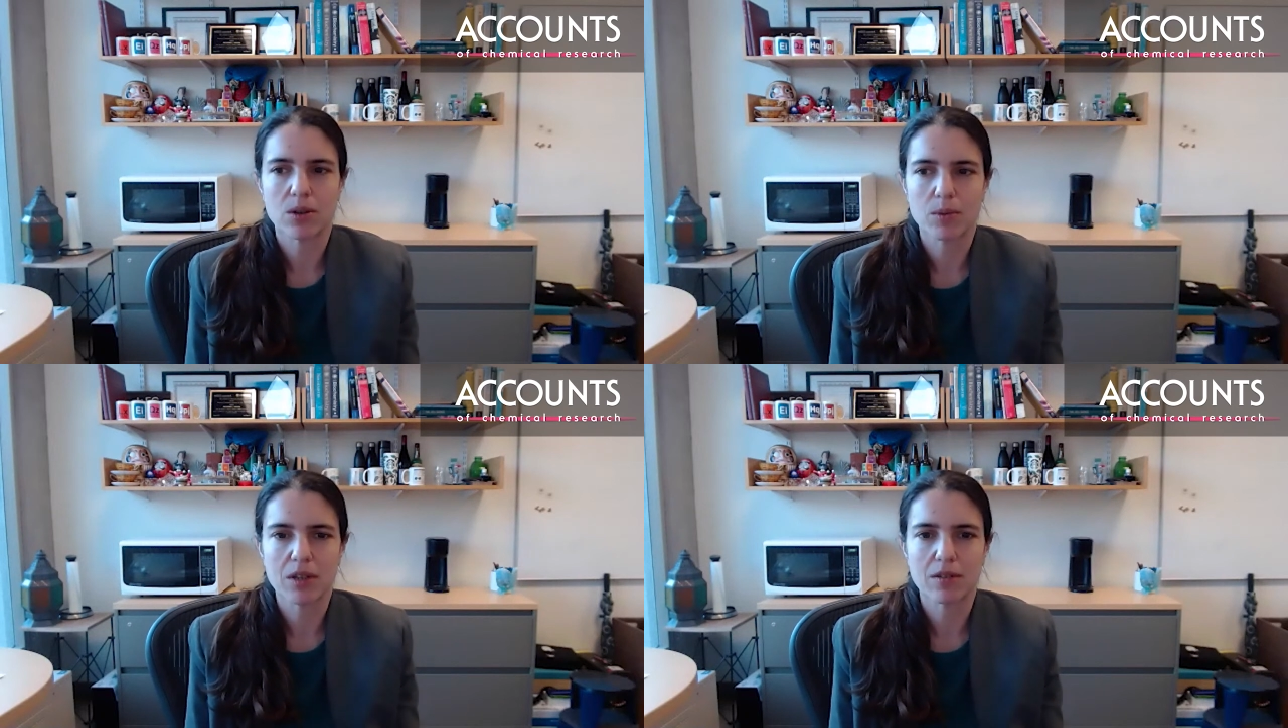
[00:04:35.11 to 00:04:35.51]

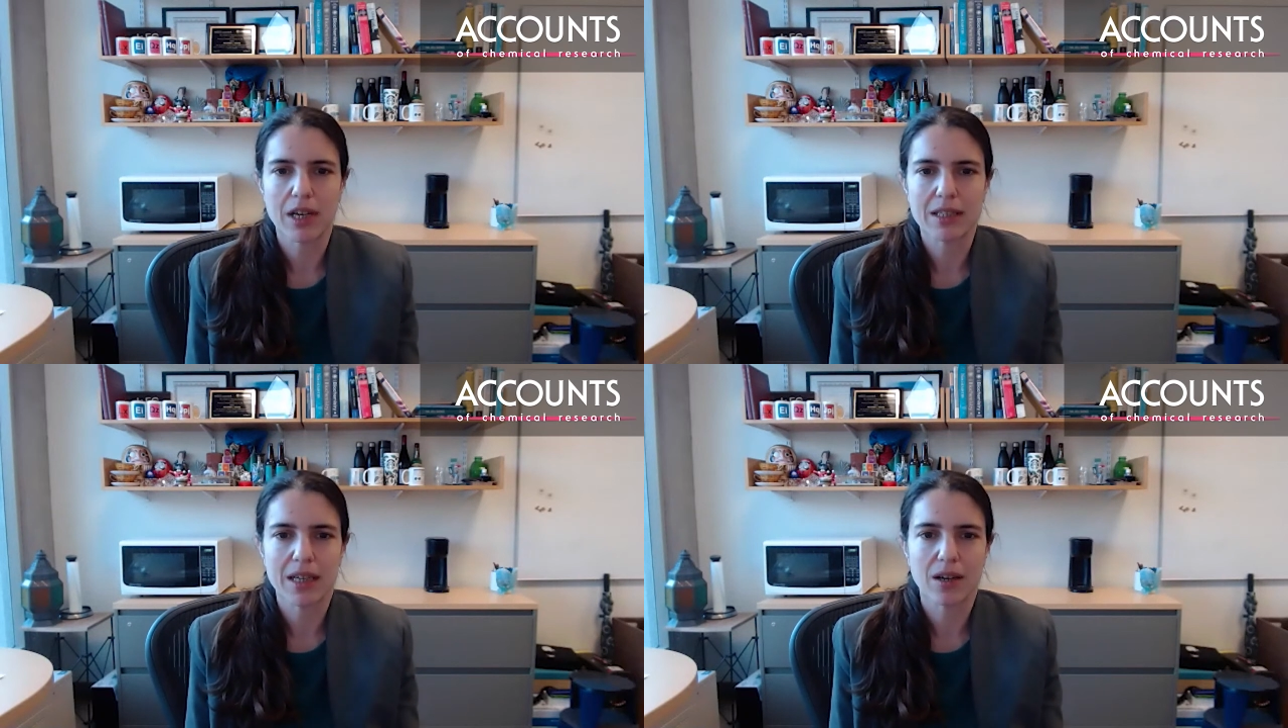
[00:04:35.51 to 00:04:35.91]
normally
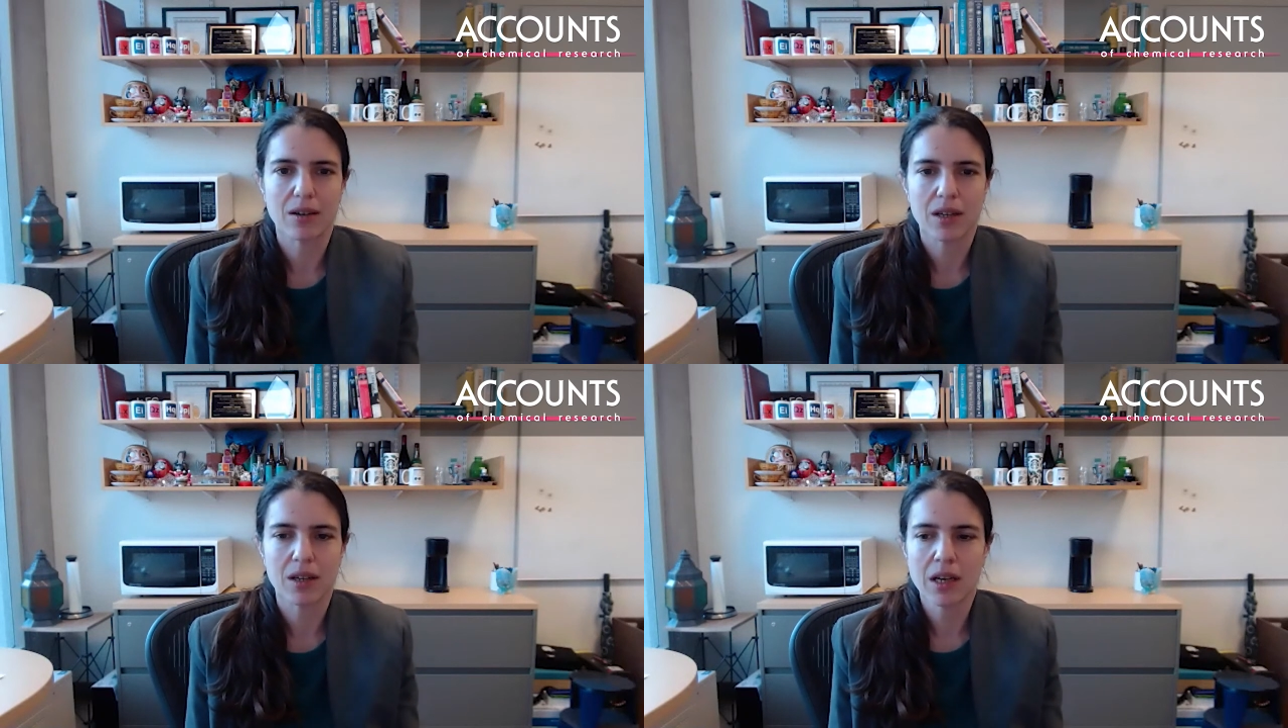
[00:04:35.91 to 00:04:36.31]
write
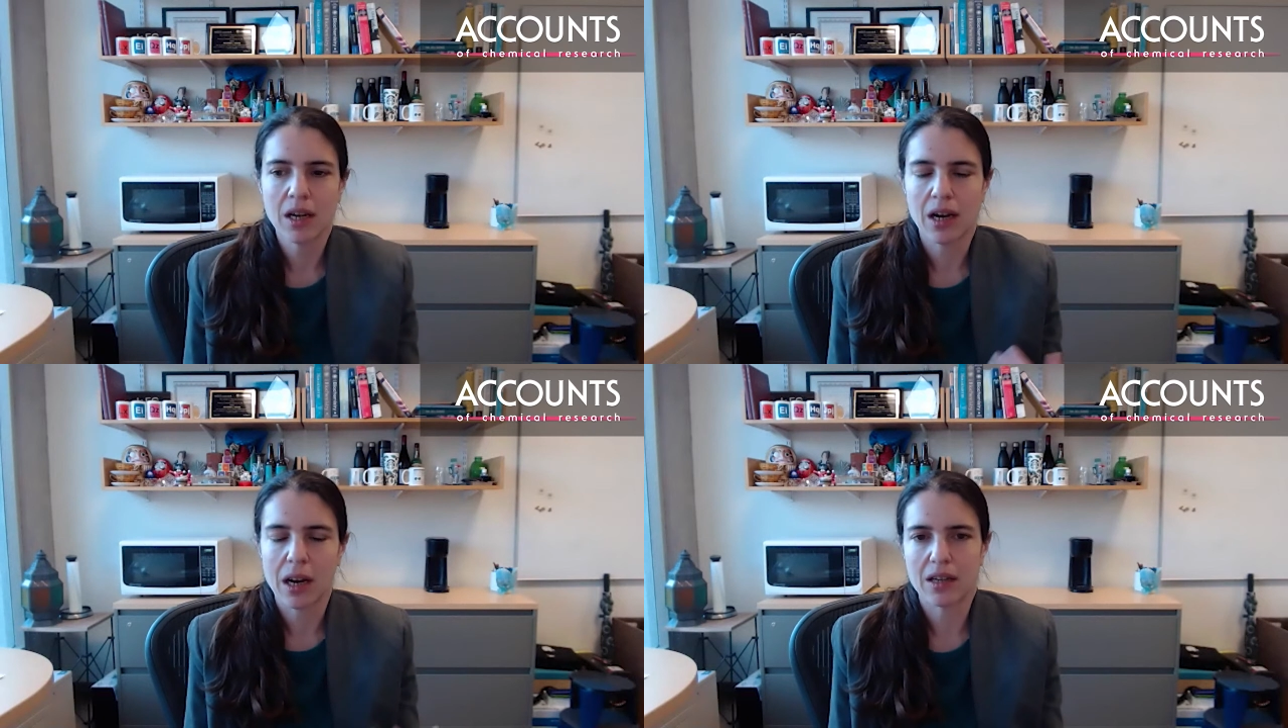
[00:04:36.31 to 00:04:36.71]
down
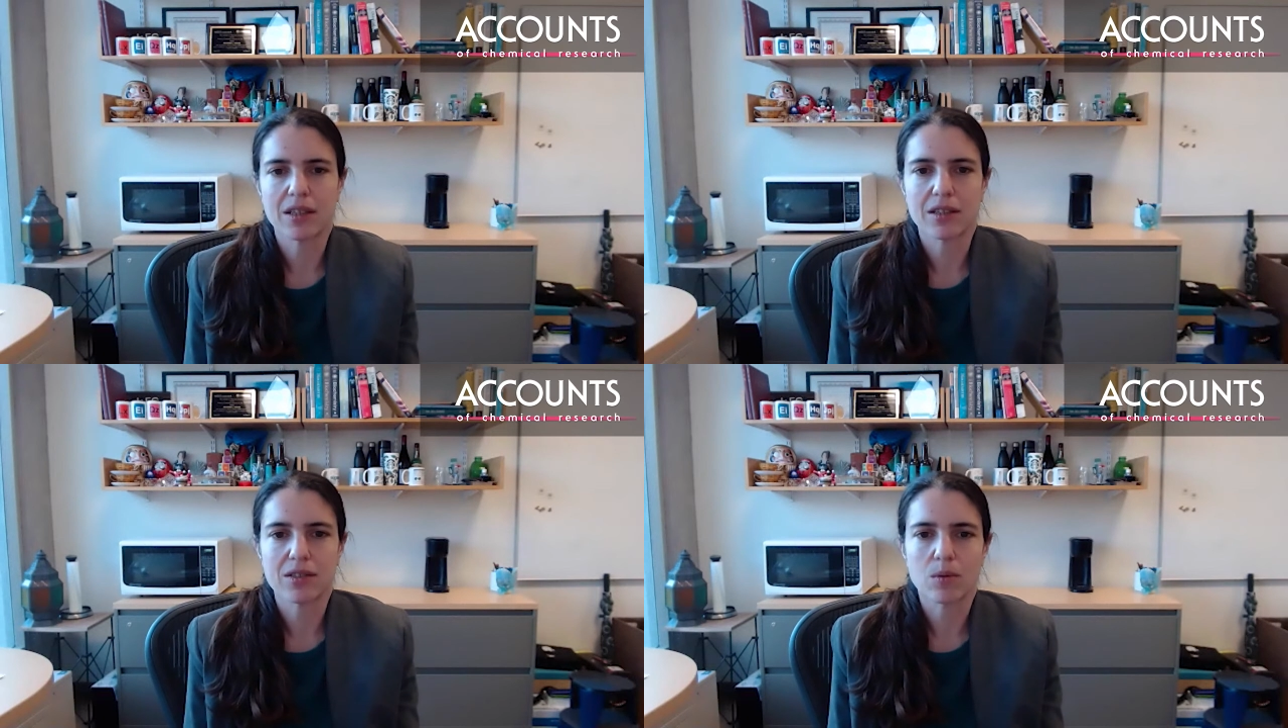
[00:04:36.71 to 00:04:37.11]
uh,
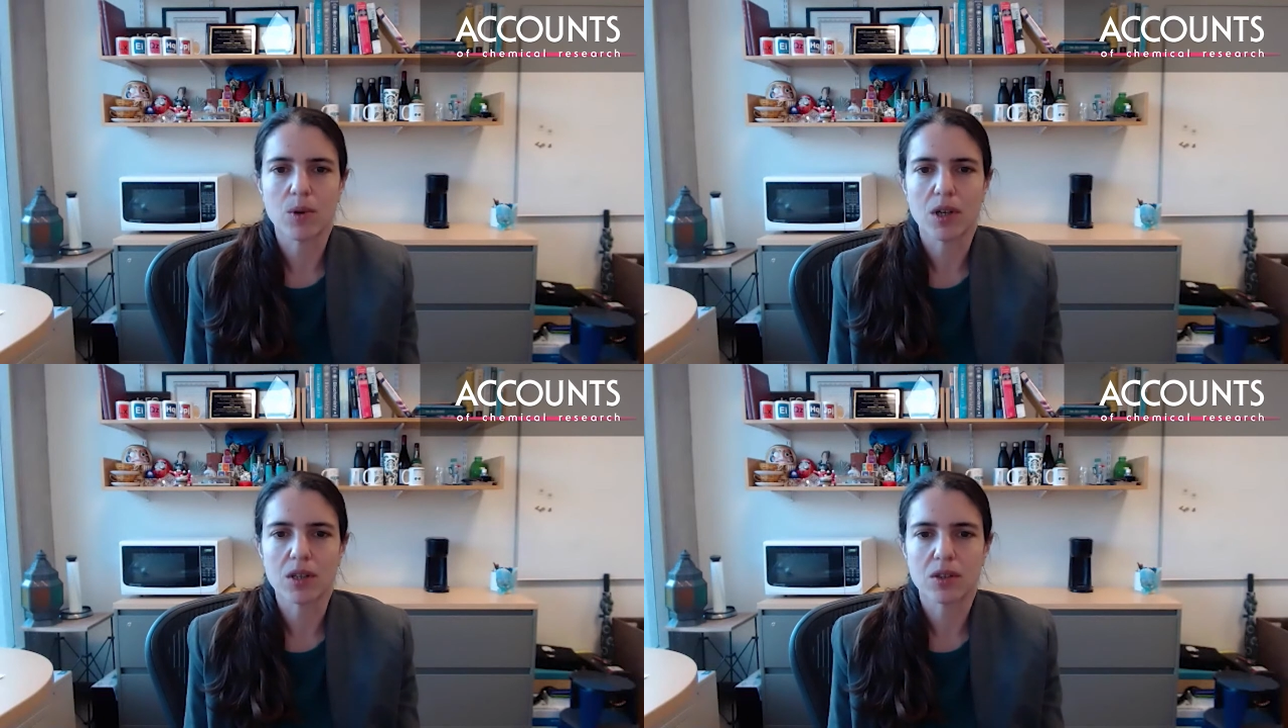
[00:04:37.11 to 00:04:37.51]
doesn't work.